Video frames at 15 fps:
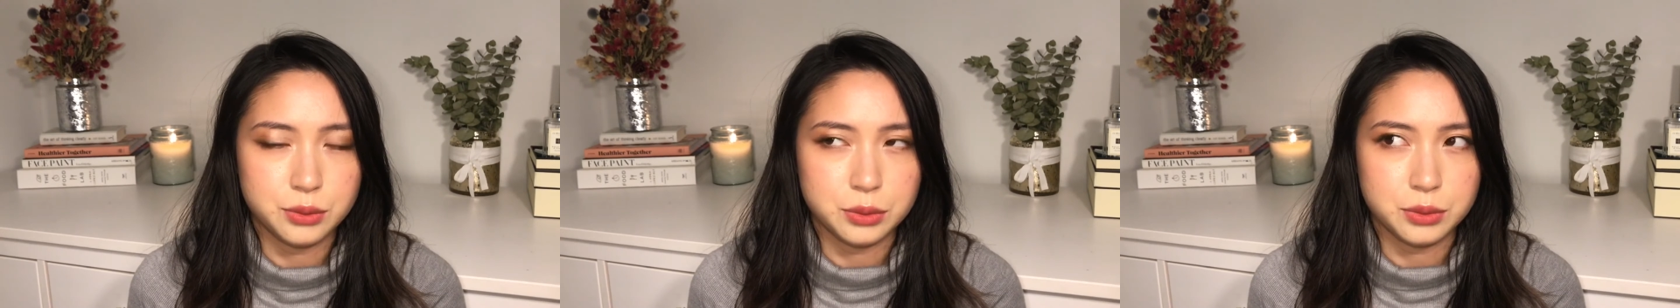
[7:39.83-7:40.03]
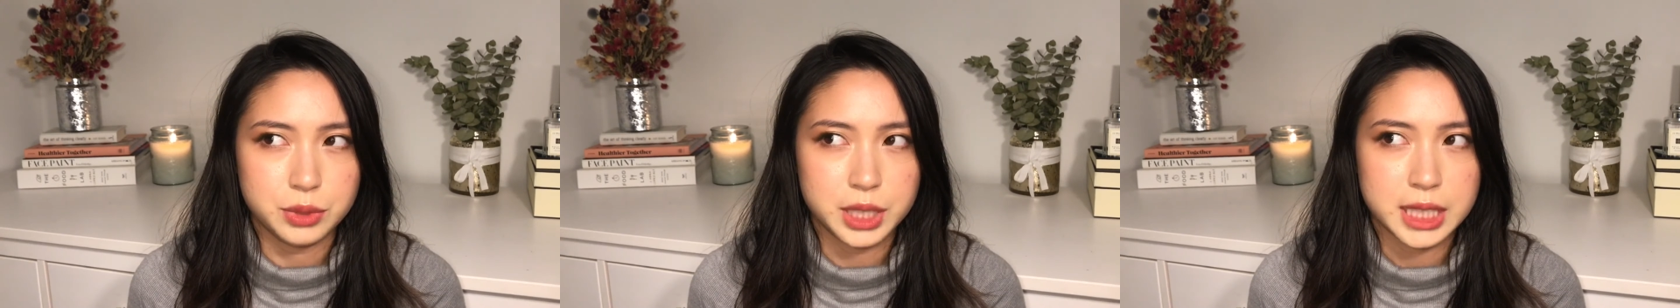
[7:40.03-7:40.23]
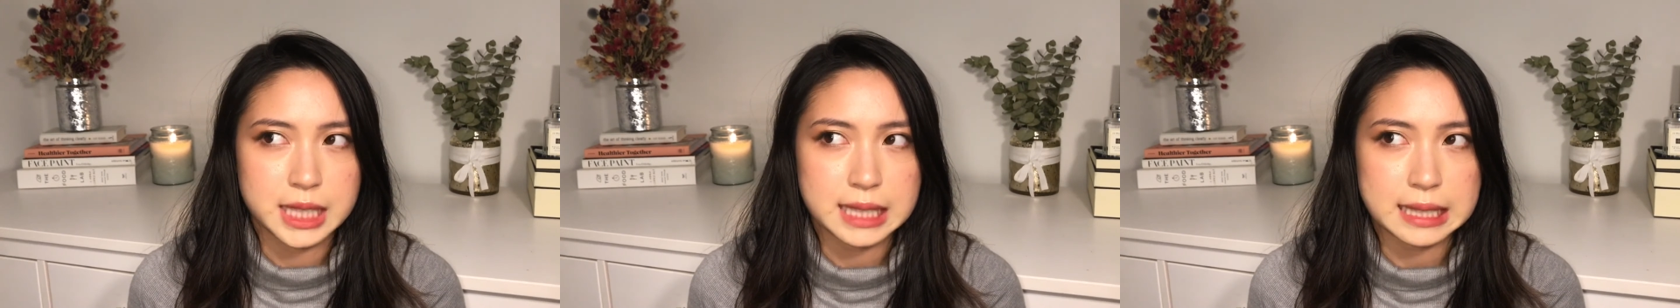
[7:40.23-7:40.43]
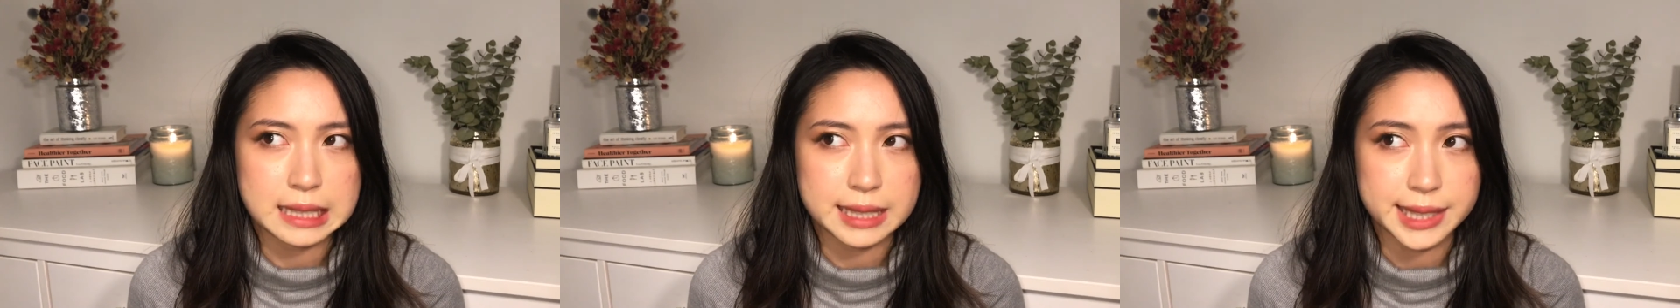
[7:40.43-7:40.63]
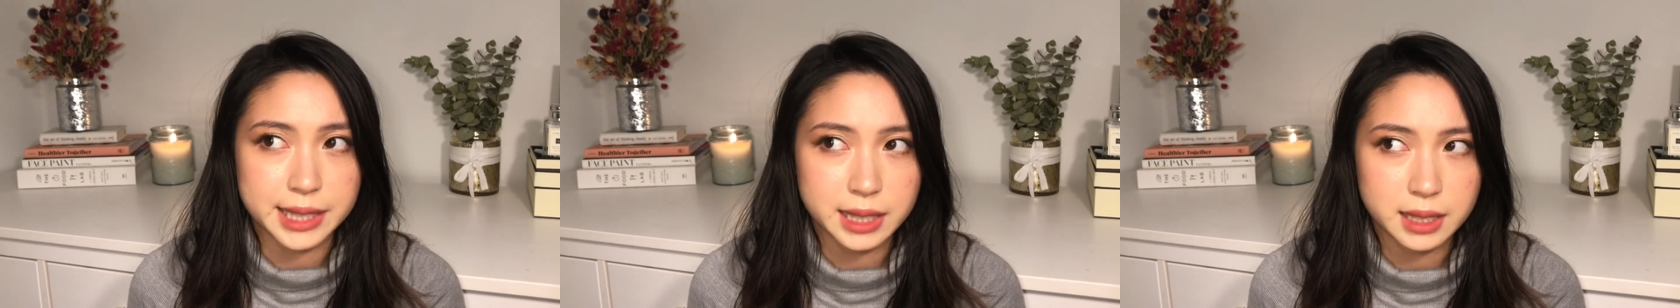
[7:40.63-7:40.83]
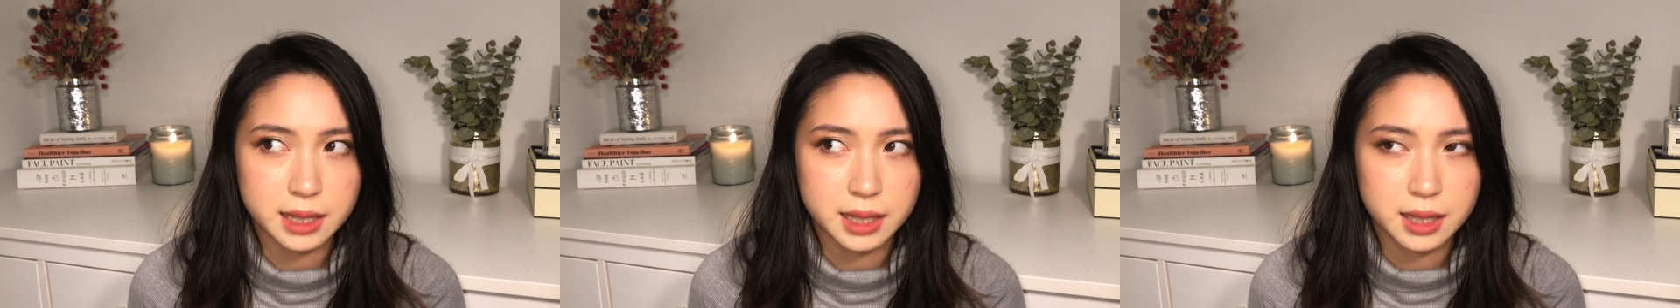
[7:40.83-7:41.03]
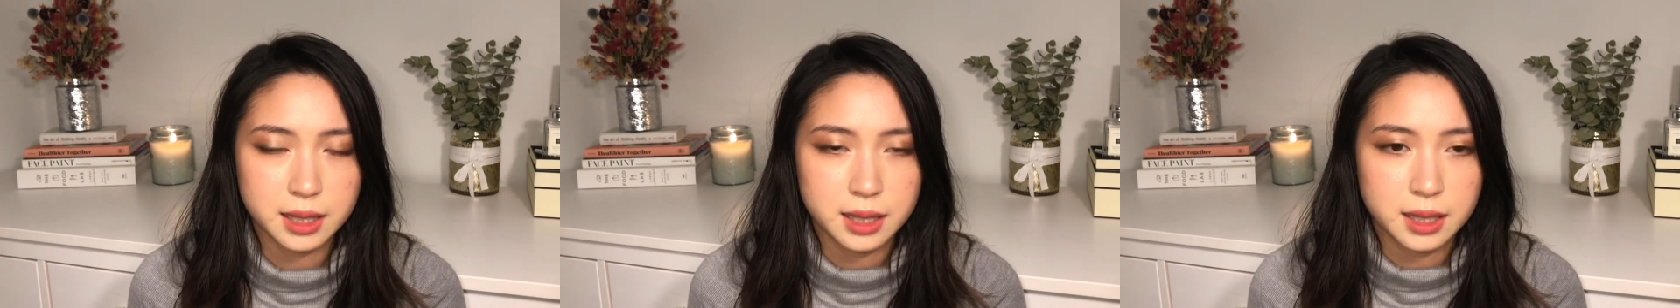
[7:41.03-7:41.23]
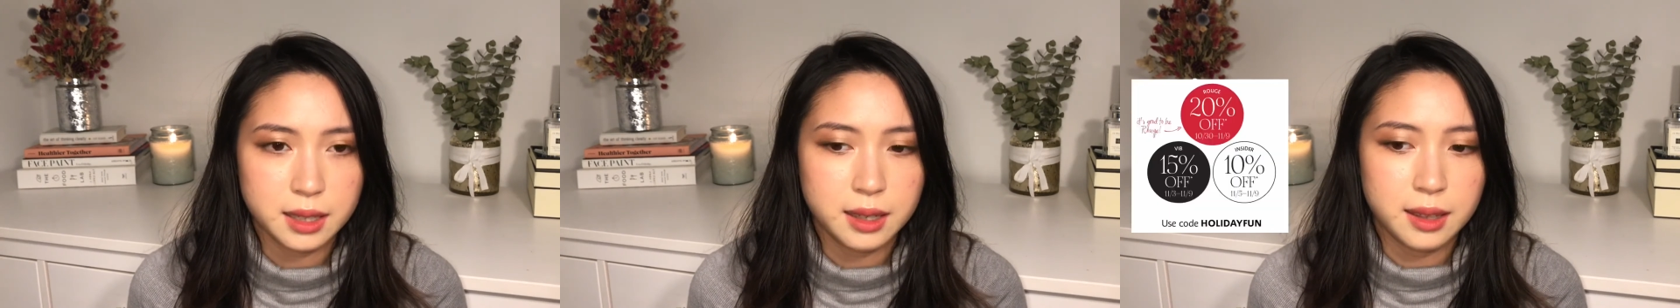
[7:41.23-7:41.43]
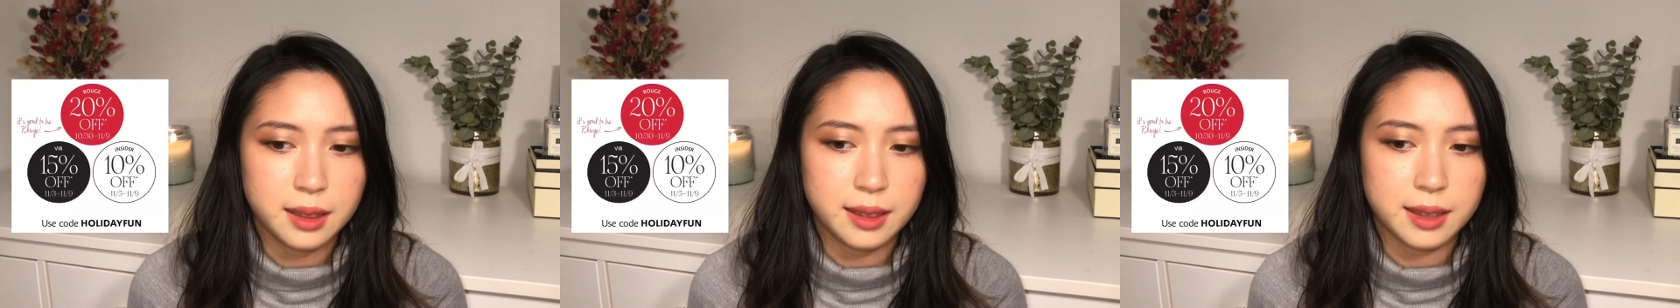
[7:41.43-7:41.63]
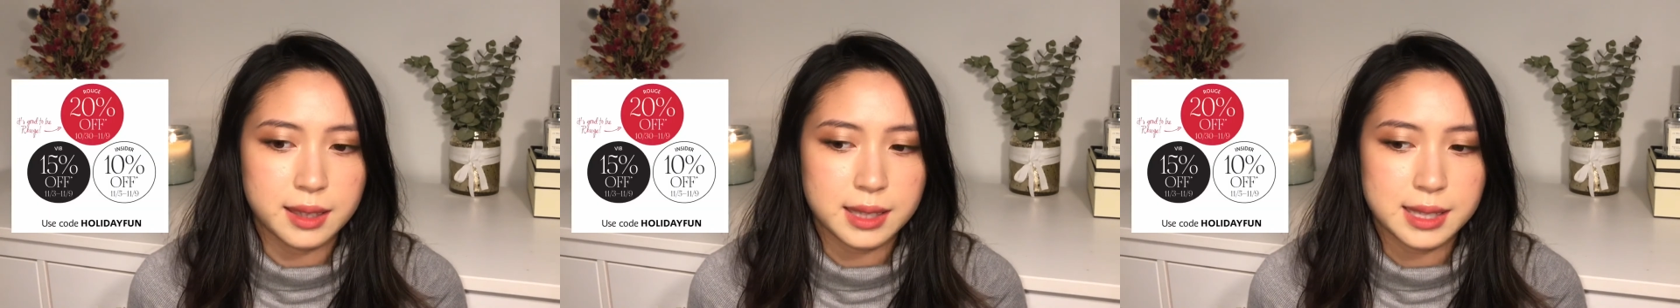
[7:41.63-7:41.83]
tier,
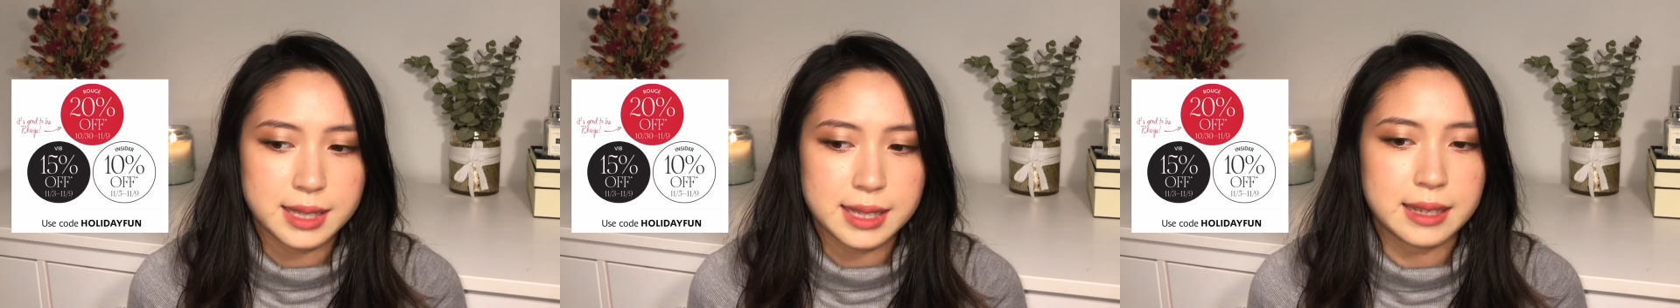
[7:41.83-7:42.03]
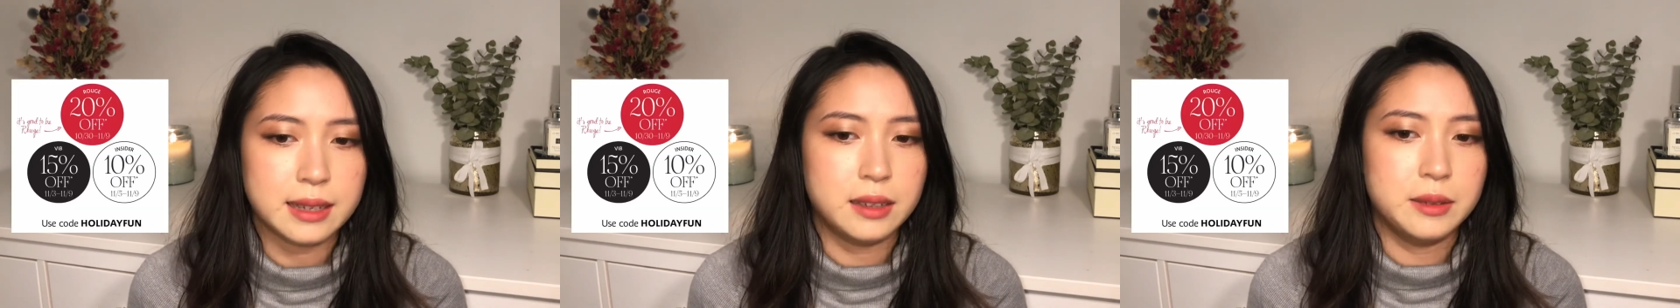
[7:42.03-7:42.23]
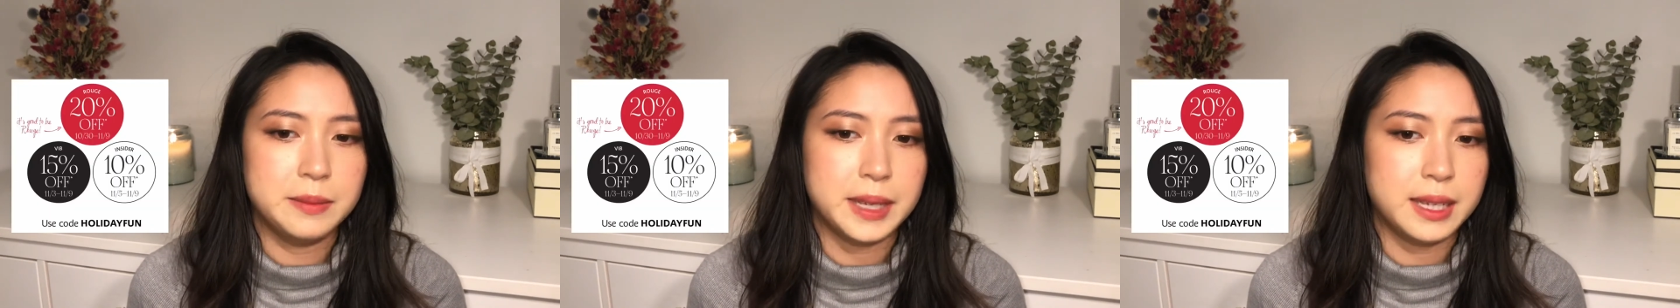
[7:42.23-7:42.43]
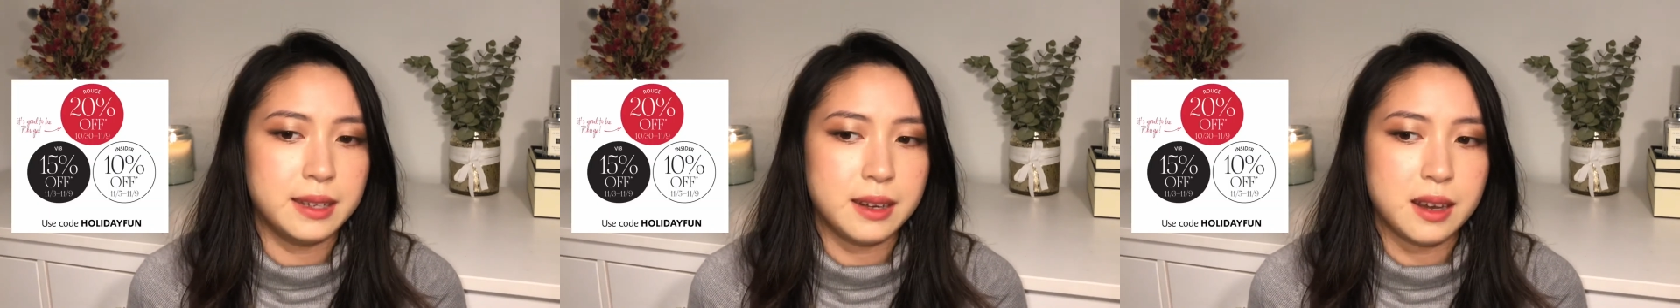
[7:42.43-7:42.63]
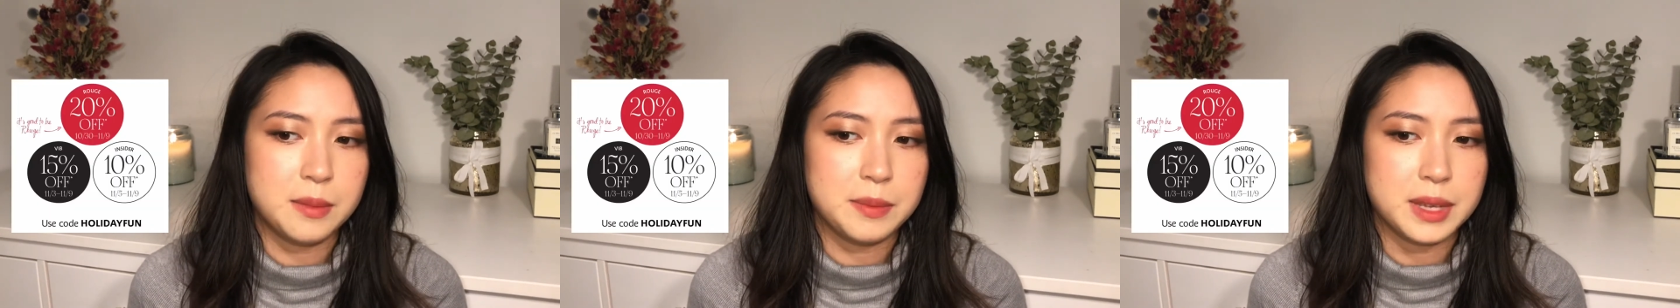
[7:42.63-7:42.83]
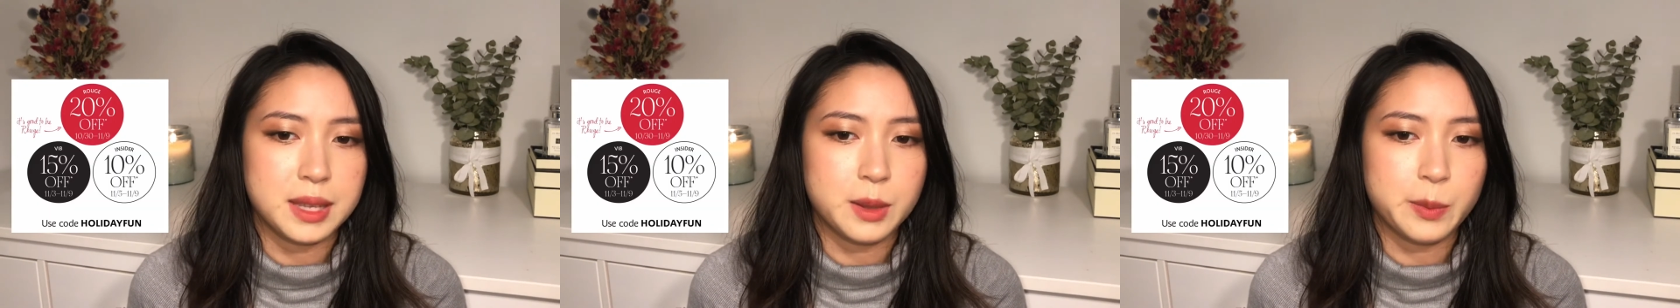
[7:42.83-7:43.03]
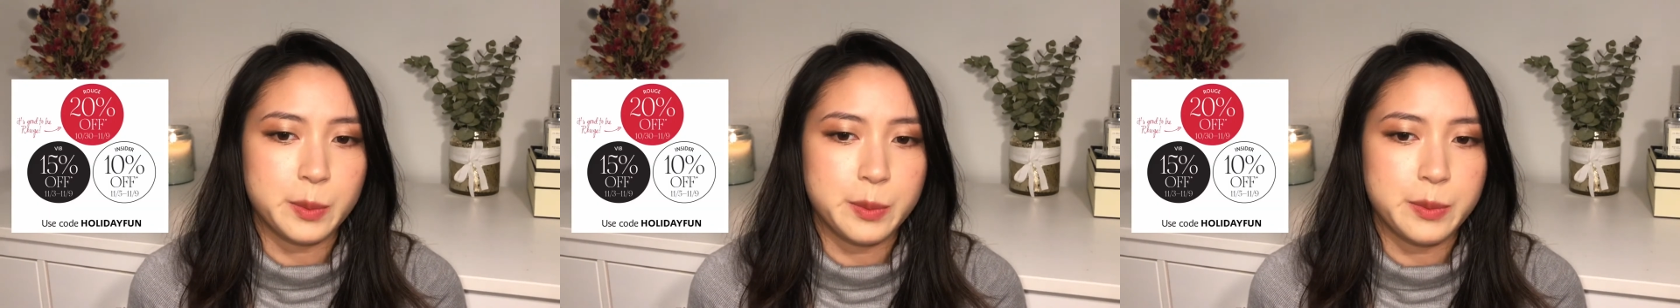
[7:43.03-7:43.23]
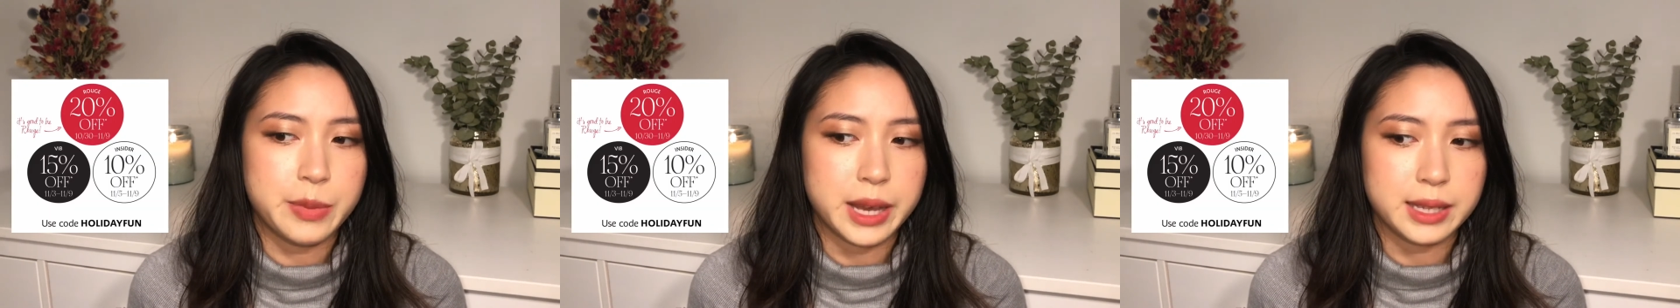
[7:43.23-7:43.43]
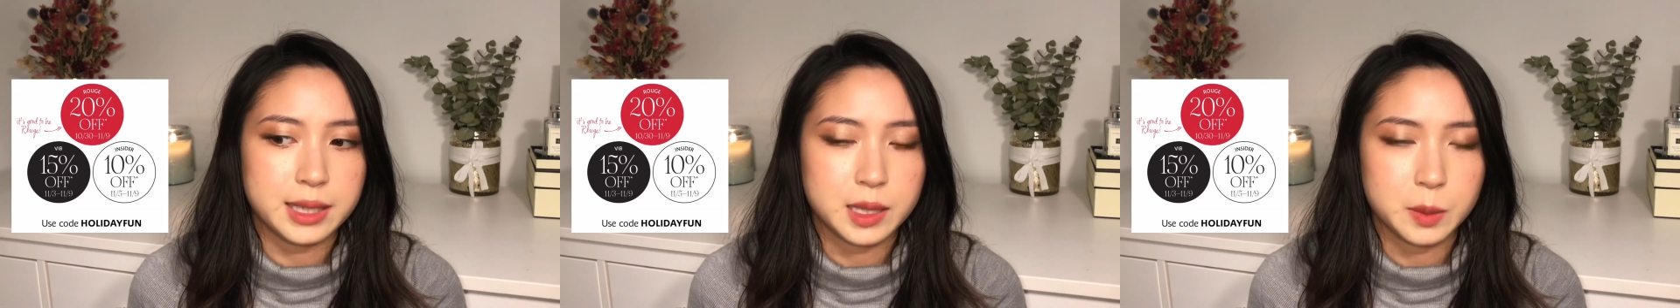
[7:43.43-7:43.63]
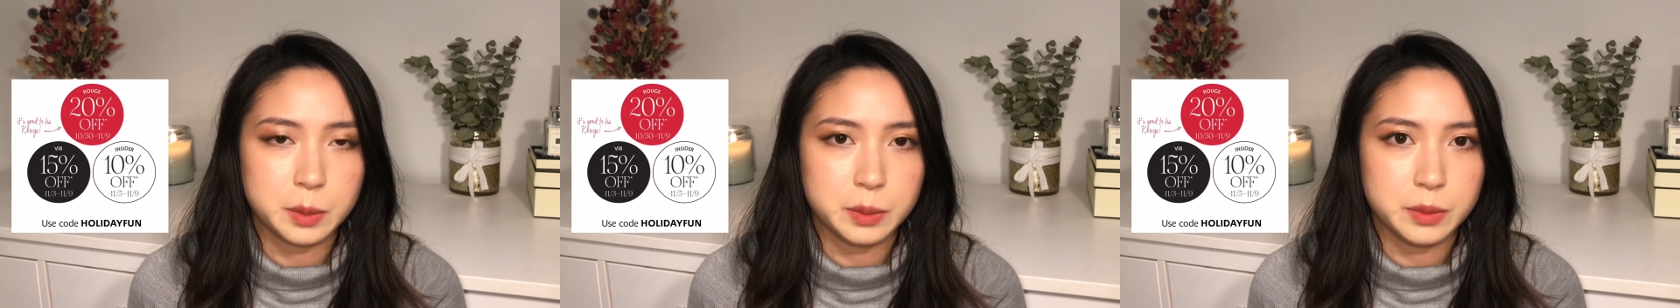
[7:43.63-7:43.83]
the sale might not be the best